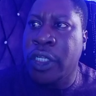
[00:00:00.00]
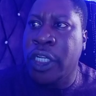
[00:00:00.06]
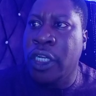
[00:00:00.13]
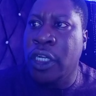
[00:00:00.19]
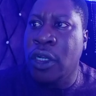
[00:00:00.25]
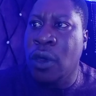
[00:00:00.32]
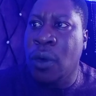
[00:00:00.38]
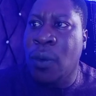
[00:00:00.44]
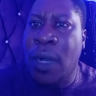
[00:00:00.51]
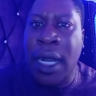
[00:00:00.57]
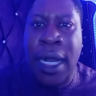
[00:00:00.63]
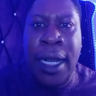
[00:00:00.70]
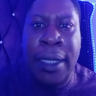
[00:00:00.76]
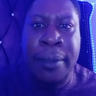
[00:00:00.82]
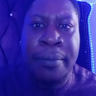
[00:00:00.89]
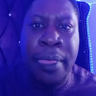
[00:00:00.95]
the
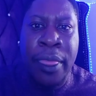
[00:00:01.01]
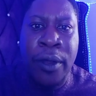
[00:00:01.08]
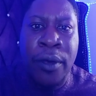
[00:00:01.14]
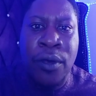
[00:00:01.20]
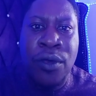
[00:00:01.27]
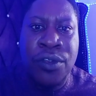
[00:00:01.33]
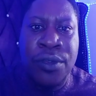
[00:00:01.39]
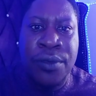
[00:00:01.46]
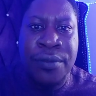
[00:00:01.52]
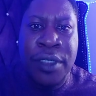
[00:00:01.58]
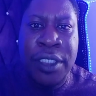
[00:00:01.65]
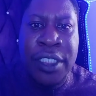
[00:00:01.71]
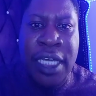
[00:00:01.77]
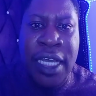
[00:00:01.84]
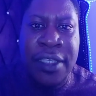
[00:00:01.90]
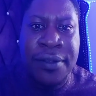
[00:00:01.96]
lower
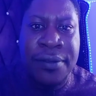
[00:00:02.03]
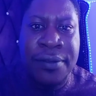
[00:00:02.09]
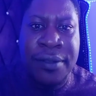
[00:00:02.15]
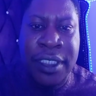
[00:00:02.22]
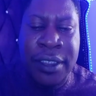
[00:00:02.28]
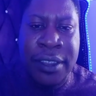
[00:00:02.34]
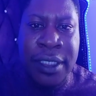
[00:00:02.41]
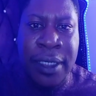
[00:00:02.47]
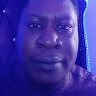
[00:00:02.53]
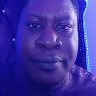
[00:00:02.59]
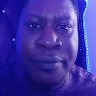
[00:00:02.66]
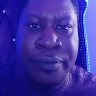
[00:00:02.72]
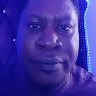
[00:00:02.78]
esophageal sphincter